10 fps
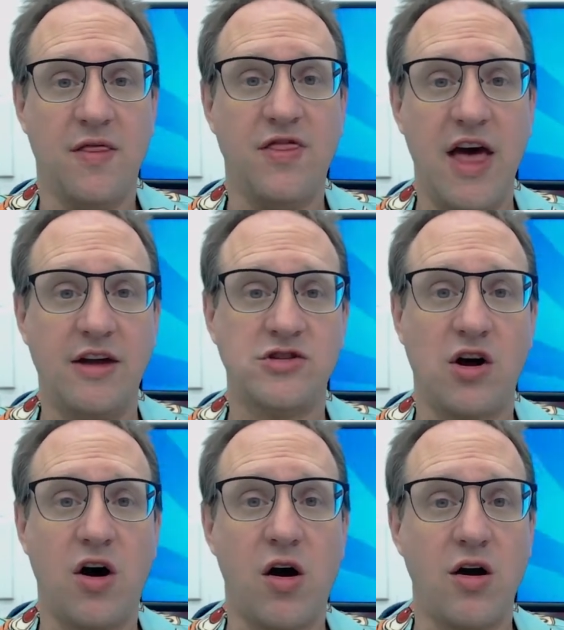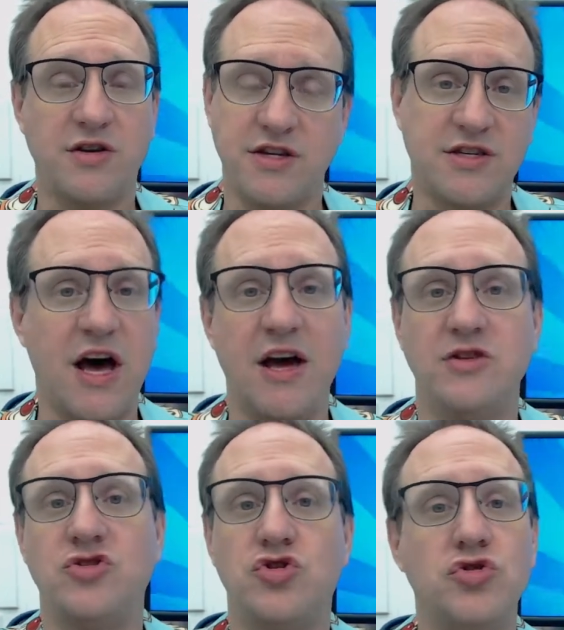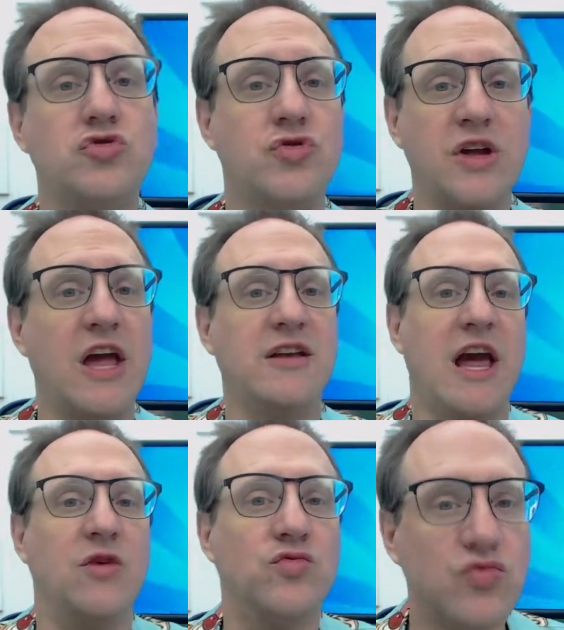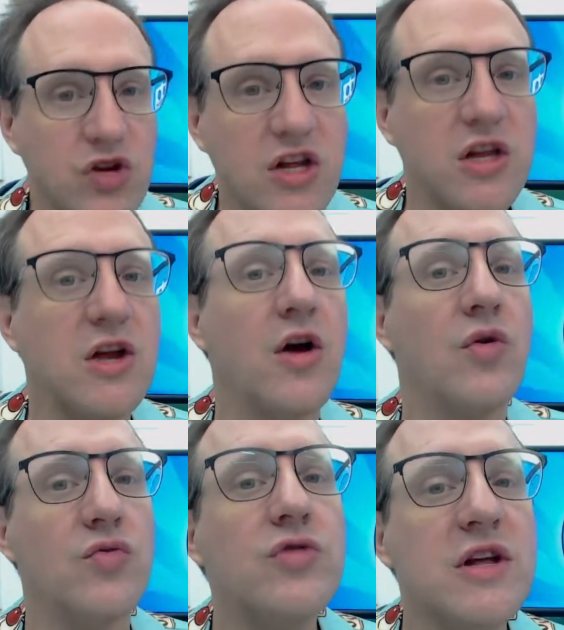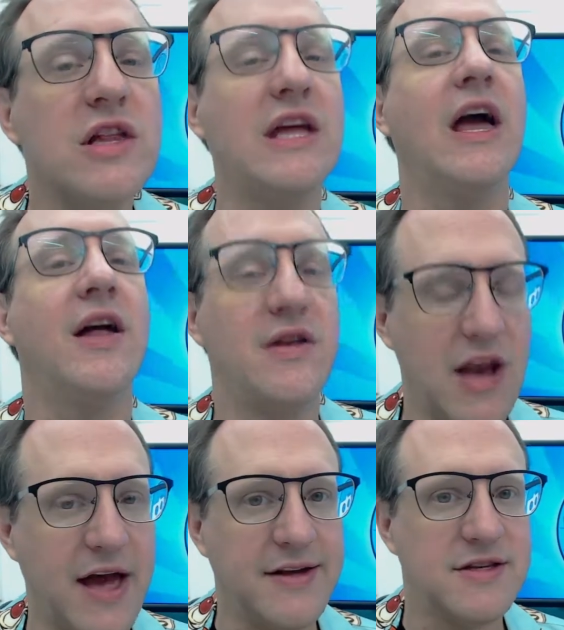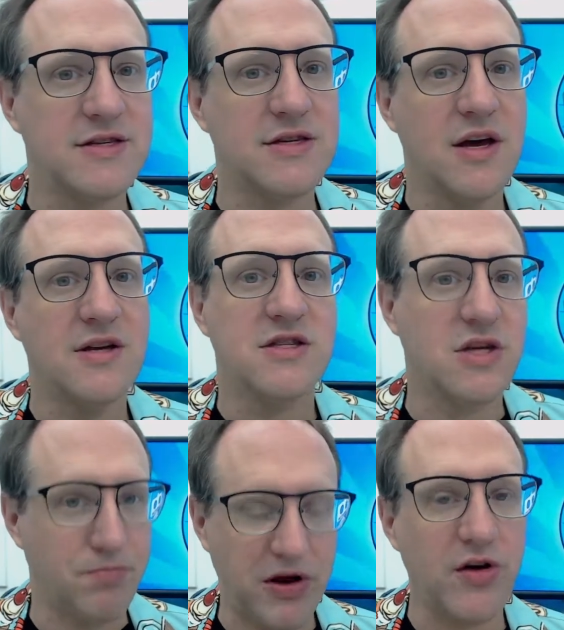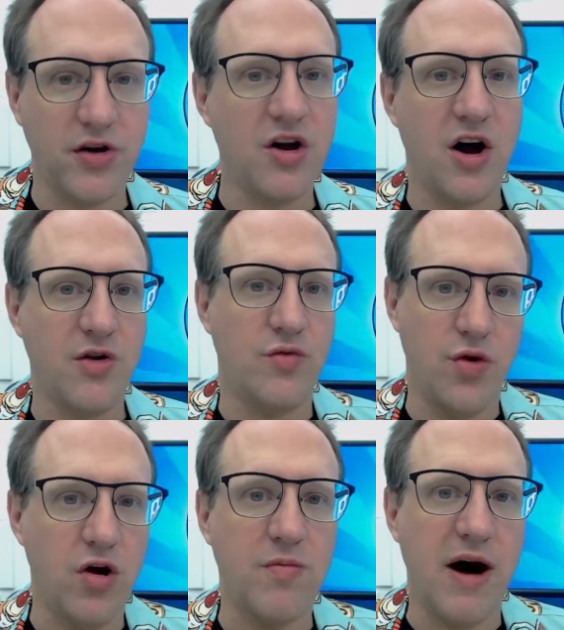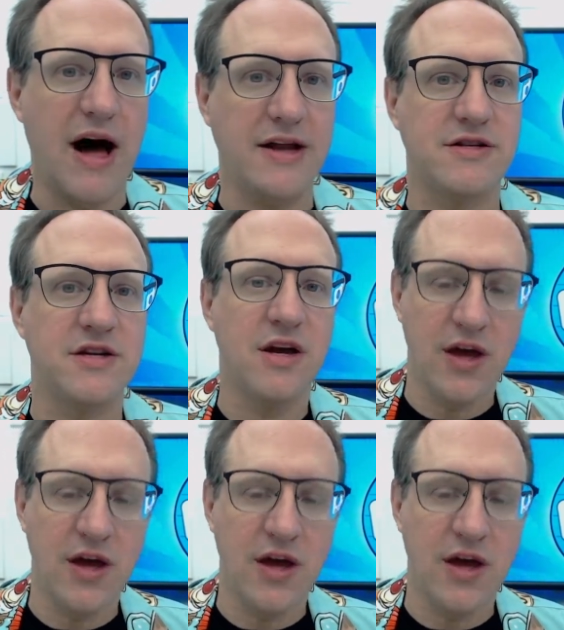that are designed to create a really, really nice Superion robot.